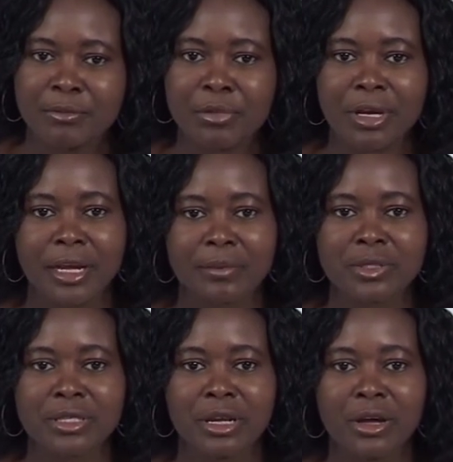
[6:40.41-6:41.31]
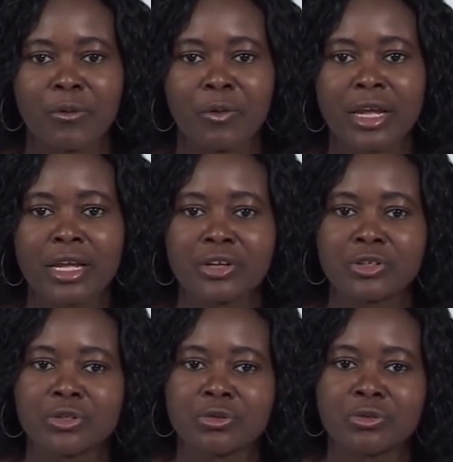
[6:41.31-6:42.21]
Perhaps, why
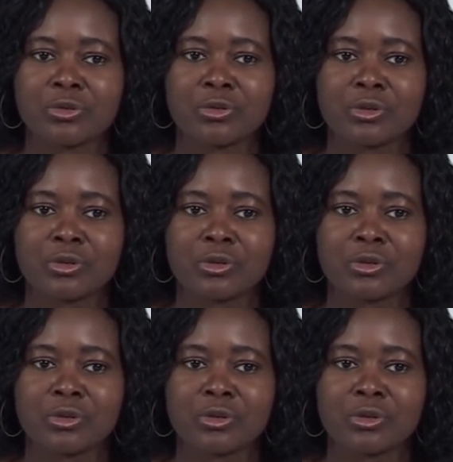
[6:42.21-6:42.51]
can't you